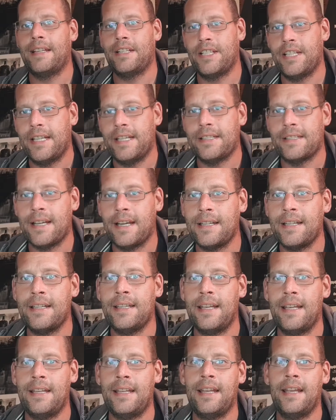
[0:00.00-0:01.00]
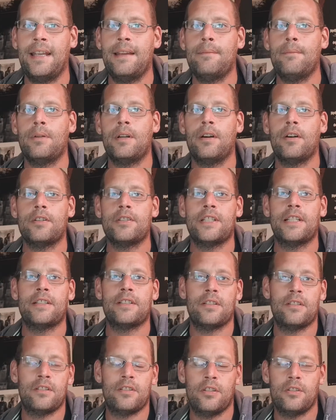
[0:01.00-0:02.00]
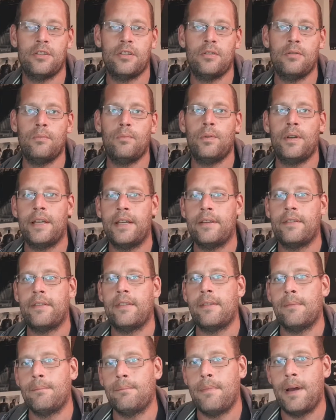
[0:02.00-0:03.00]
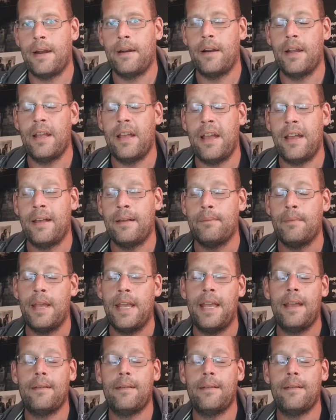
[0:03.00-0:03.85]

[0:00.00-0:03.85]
she is added in here because it's to do with the mar- um,